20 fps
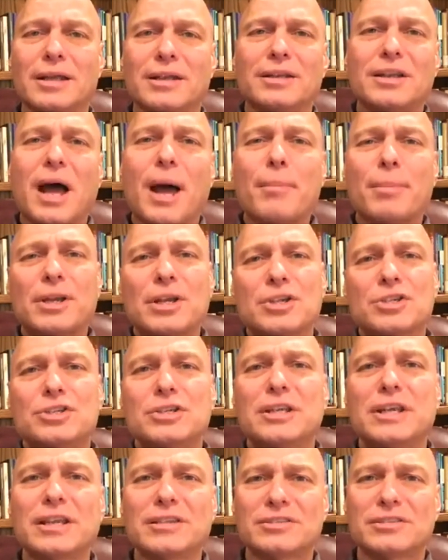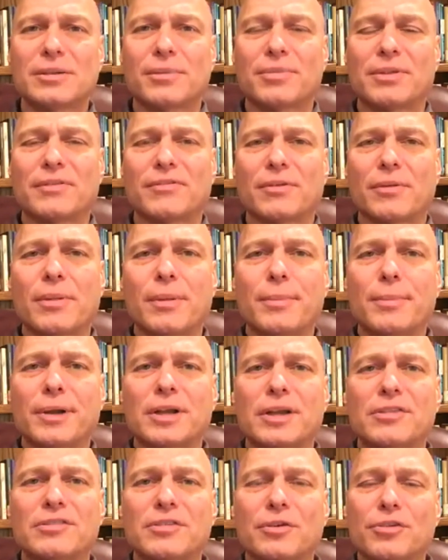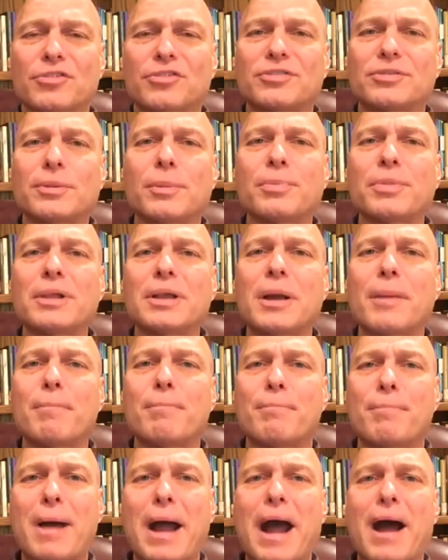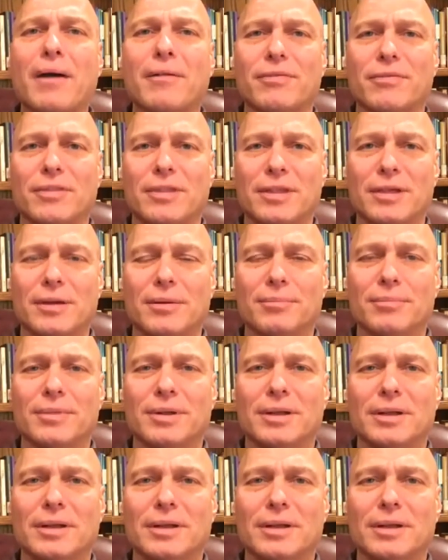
Not because you get something from them, because there's something about them,